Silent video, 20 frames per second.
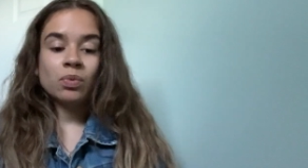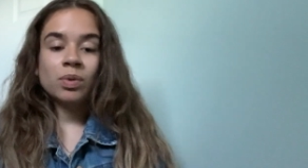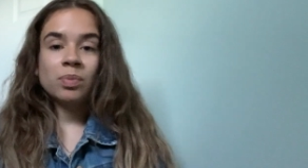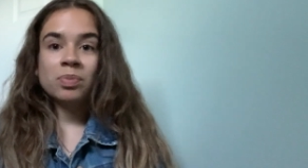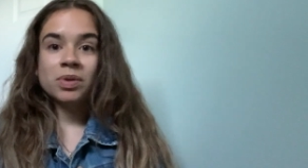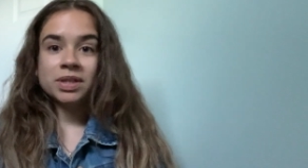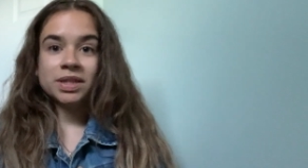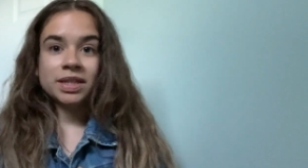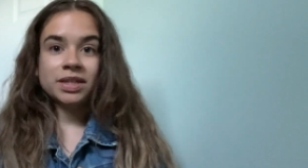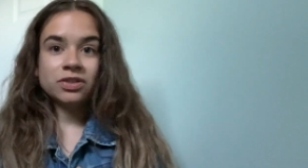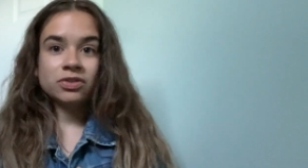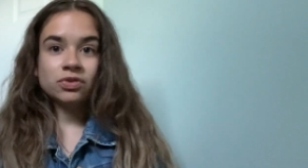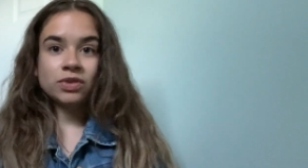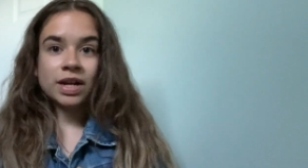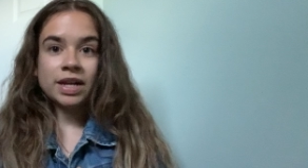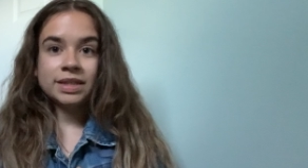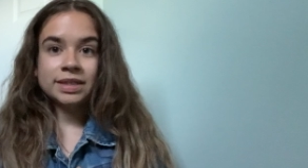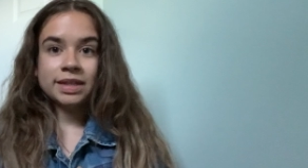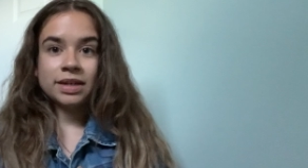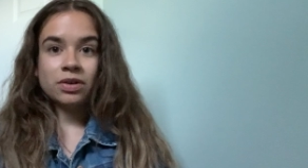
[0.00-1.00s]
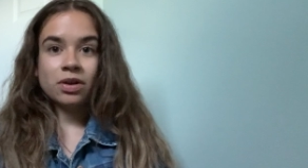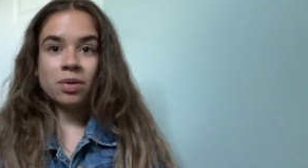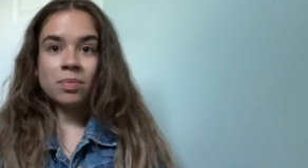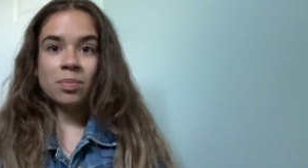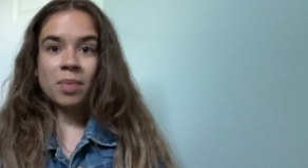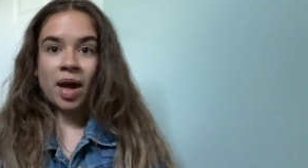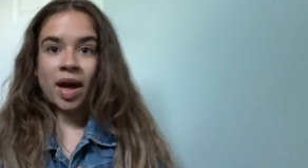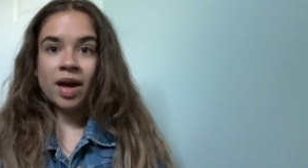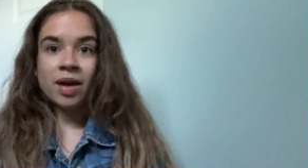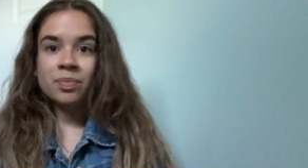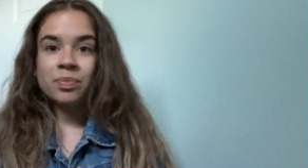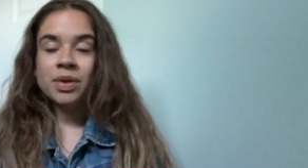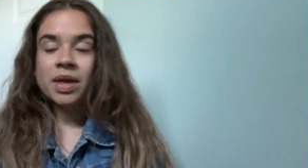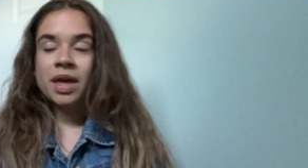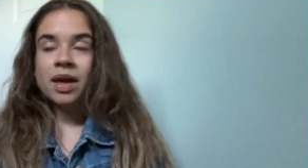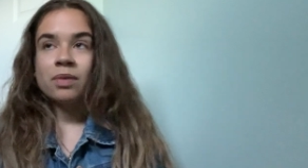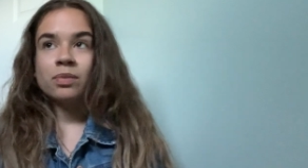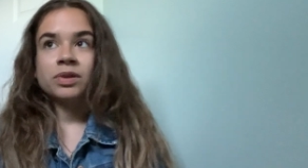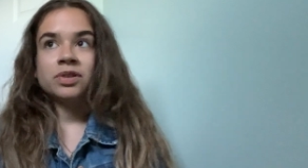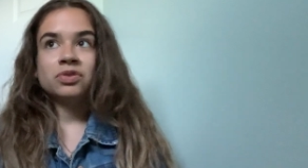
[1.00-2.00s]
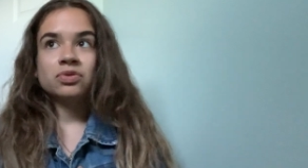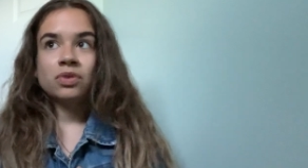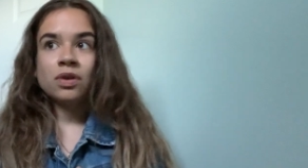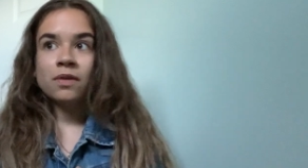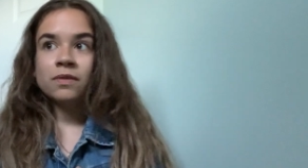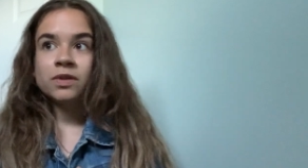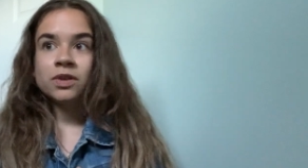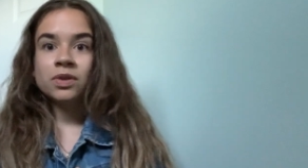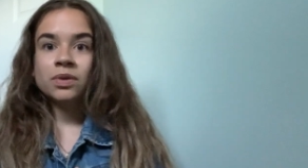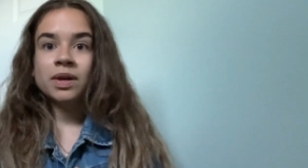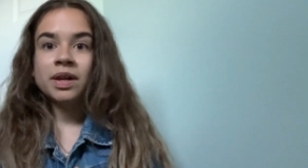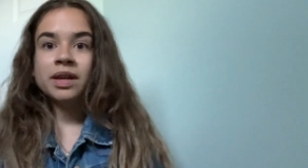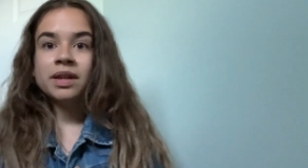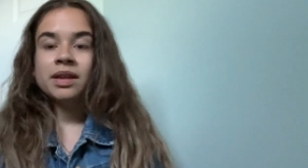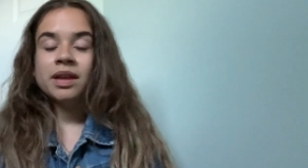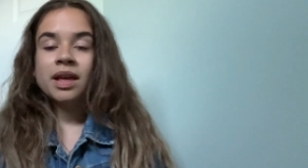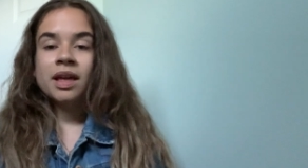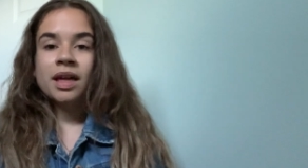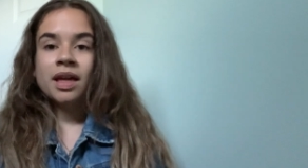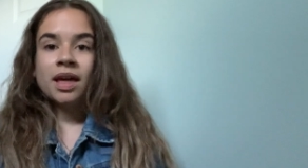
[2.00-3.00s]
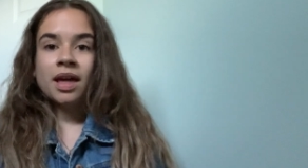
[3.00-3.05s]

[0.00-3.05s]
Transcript: We put the address in our map, we drove to it,